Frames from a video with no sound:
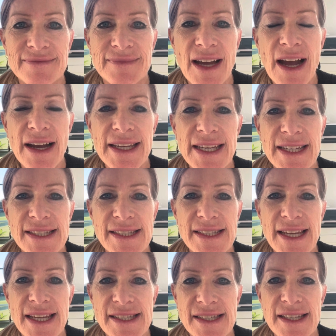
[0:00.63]
Hi, it's
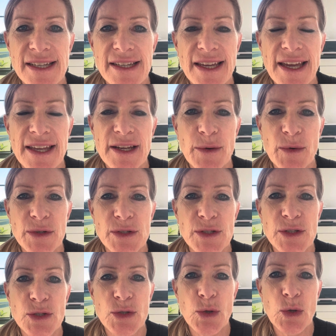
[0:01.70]
Esther and I wanted
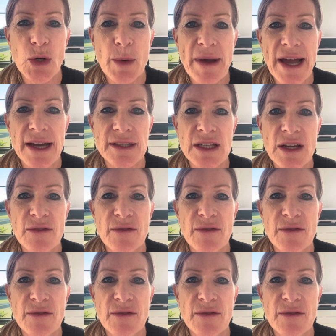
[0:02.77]
to talk about